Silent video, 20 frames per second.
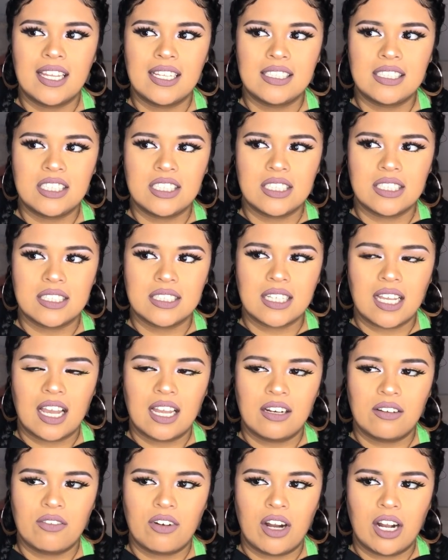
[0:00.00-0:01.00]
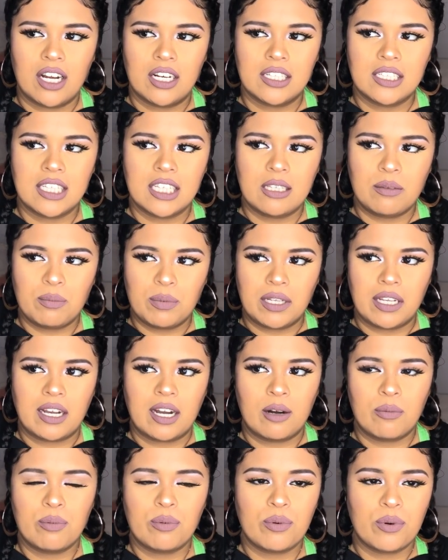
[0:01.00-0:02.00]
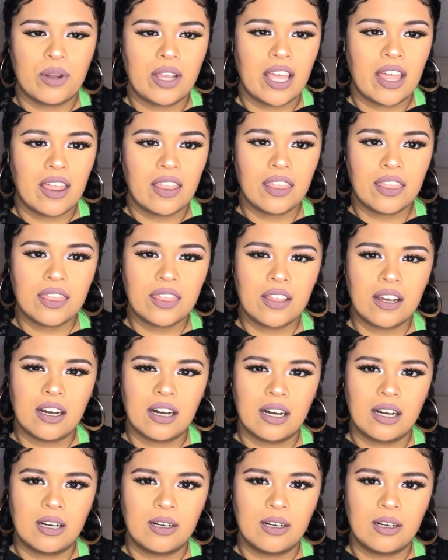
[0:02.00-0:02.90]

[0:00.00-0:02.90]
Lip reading: it's just kind of hard keeping up with